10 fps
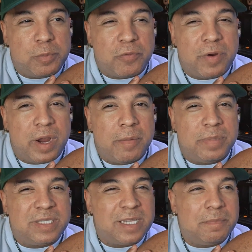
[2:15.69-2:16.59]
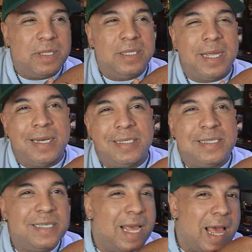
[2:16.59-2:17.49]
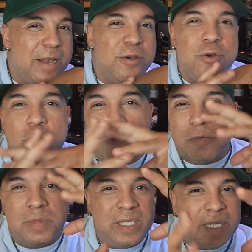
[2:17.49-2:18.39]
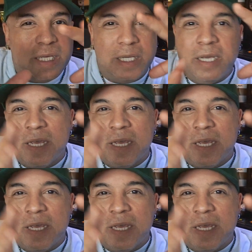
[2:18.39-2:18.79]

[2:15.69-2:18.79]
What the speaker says: rare, but something that is not normally